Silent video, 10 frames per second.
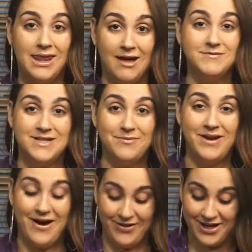loves them
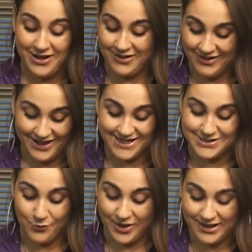now. He's,
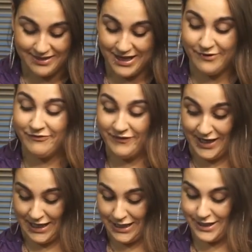he's a wheat thing
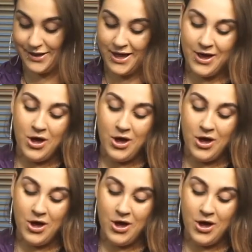fiend.